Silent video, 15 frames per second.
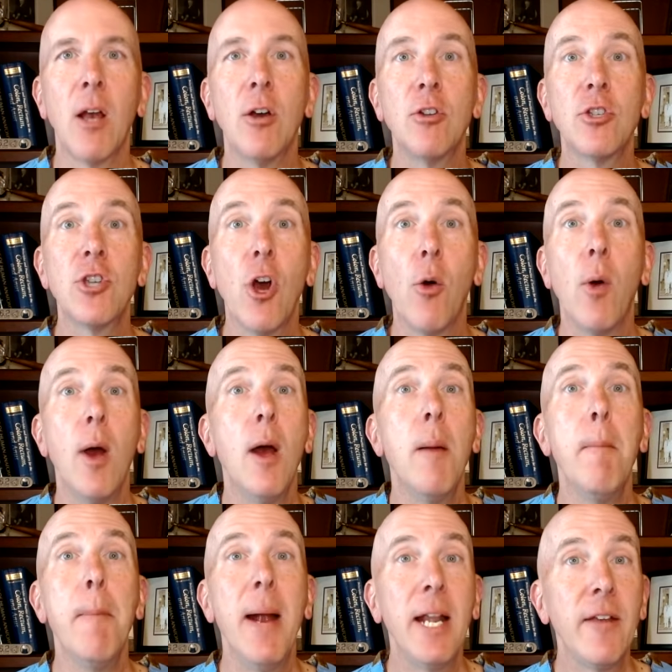So
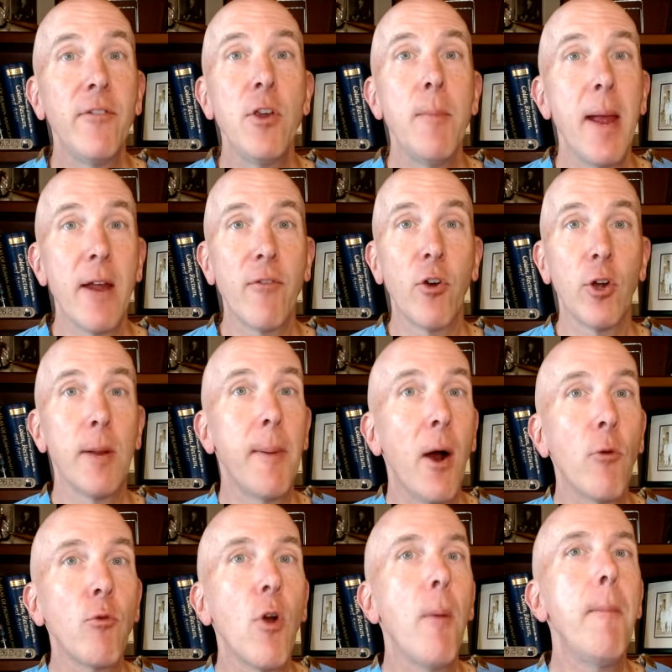many of you may have heard
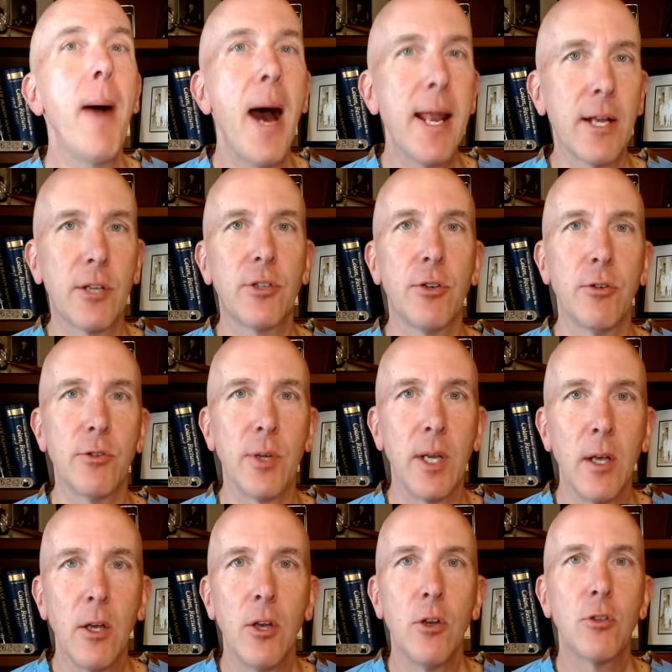about robotic surgery.
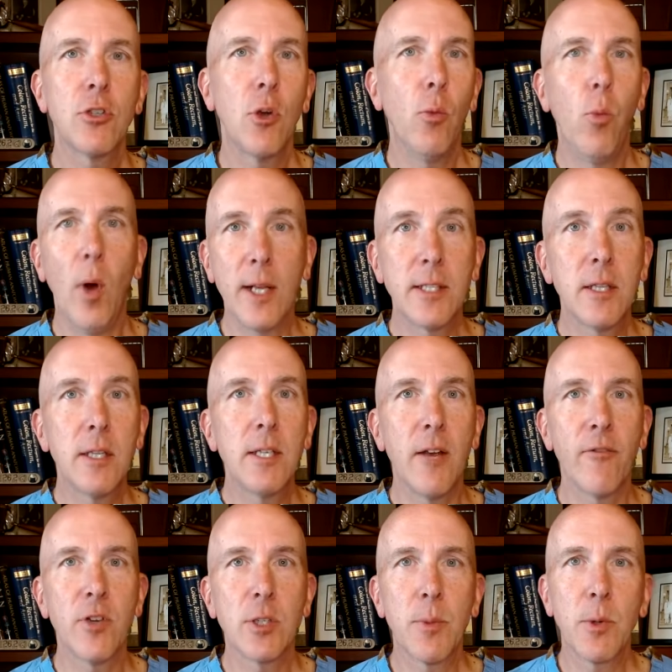So what's the
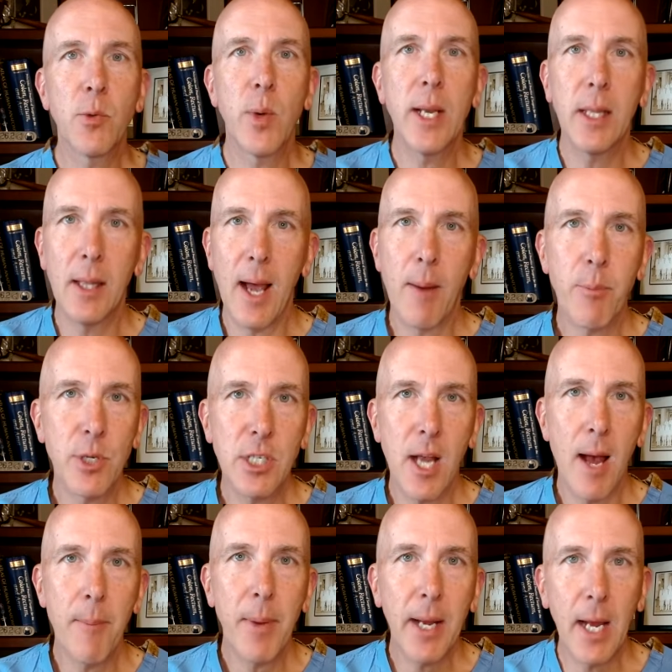difference between
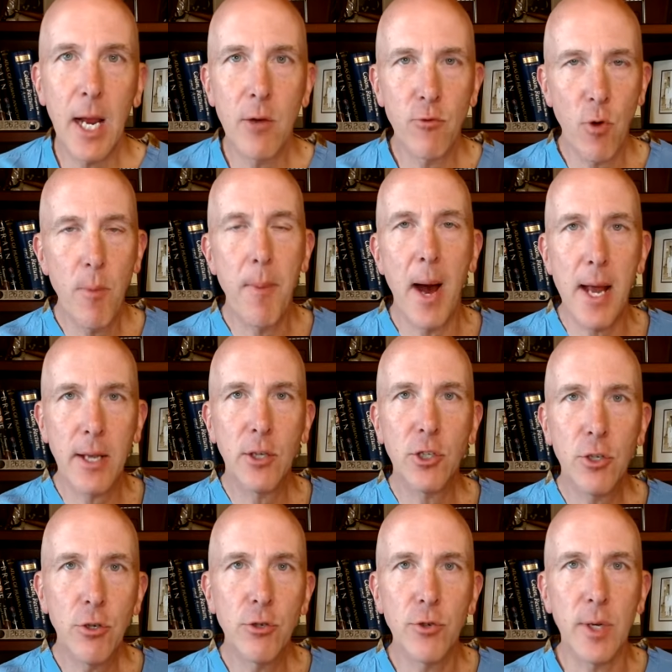laparoscopic and robotic
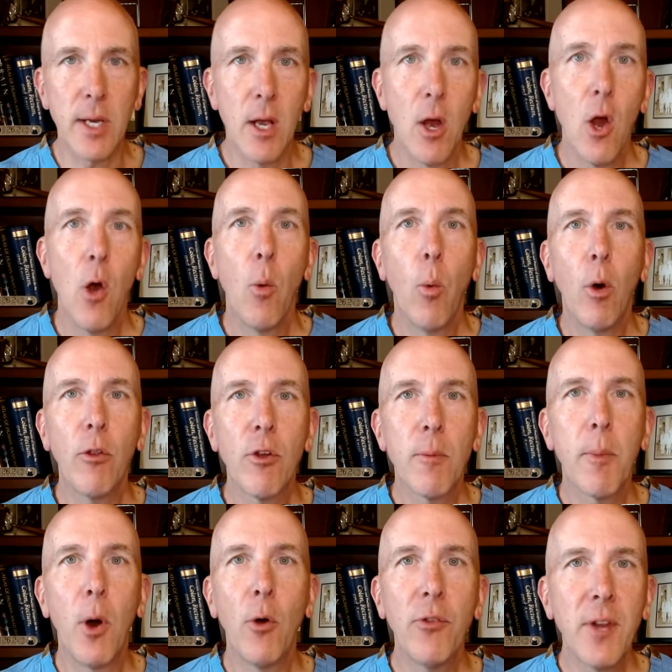surgery? Well, they're
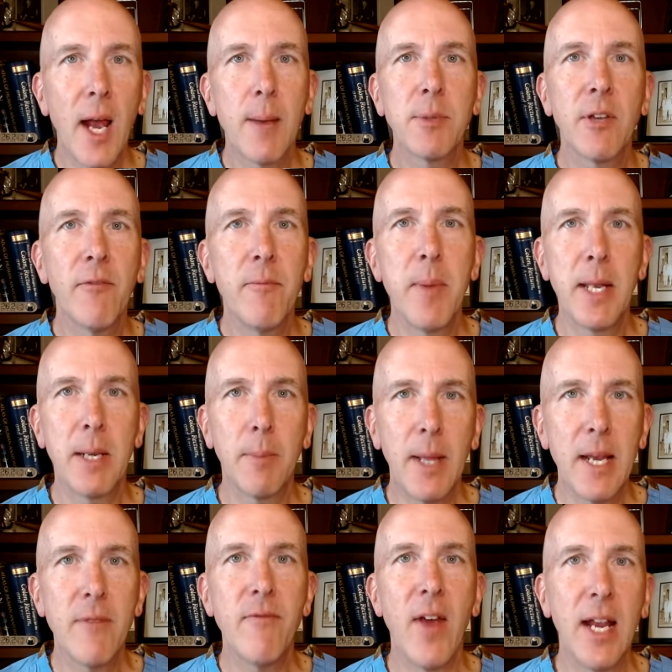both types of minimally
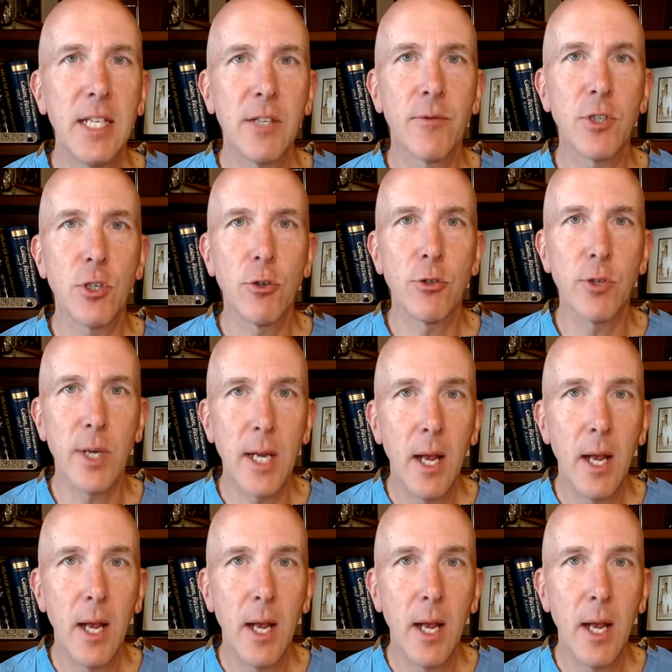invasive surgery.